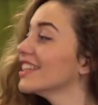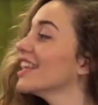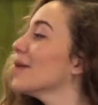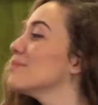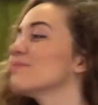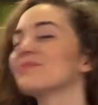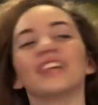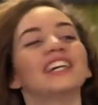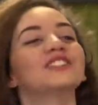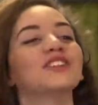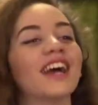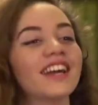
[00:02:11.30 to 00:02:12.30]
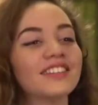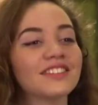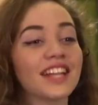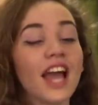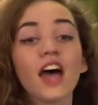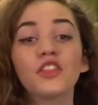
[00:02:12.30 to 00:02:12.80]
Yep, that's right.
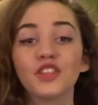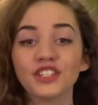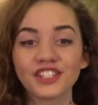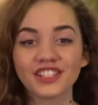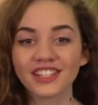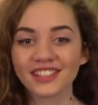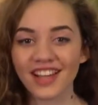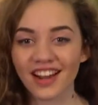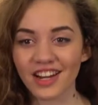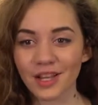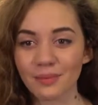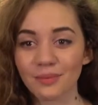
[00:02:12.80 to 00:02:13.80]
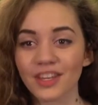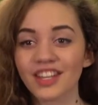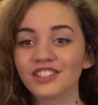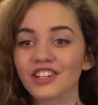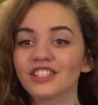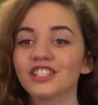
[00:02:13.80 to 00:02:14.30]
This is exciting
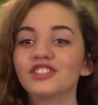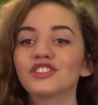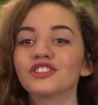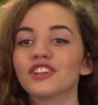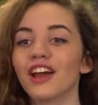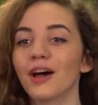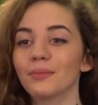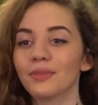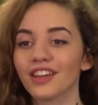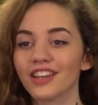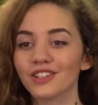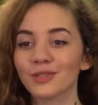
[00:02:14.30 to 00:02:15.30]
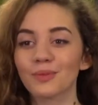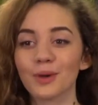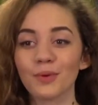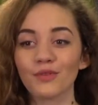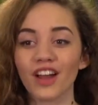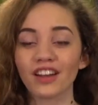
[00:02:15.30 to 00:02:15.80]
because our teachers are helping us by
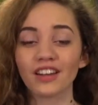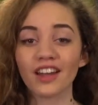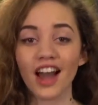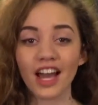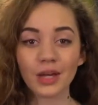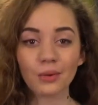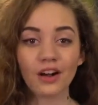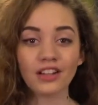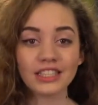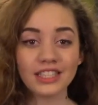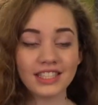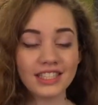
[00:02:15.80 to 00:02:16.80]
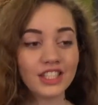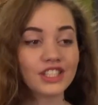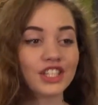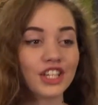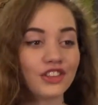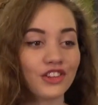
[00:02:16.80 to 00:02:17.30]
providing high quality
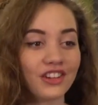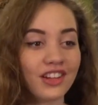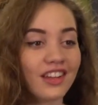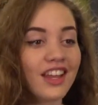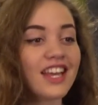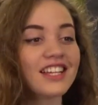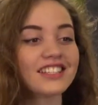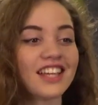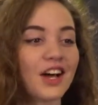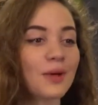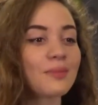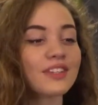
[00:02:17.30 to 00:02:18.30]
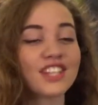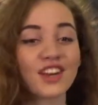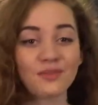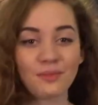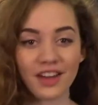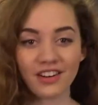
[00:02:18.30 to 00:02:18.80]
teaching and learning to help us
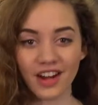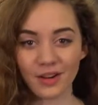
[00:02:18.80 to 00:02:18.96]
have better